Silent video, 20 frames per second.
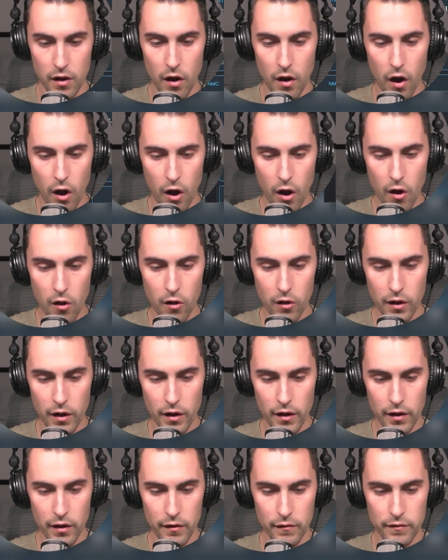all
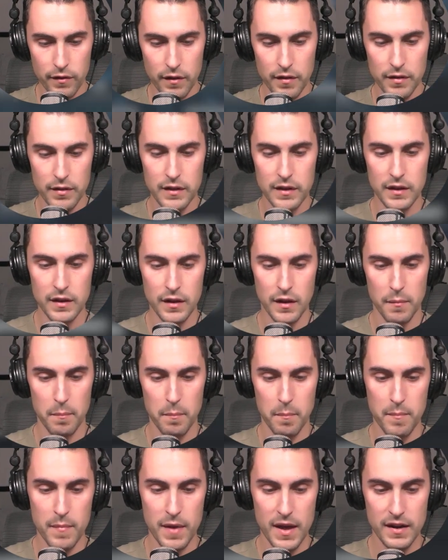of the
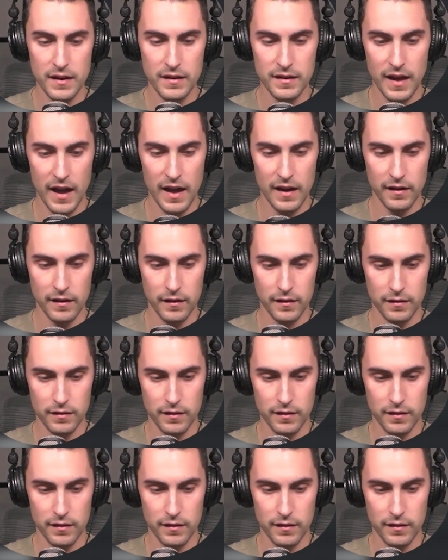metadata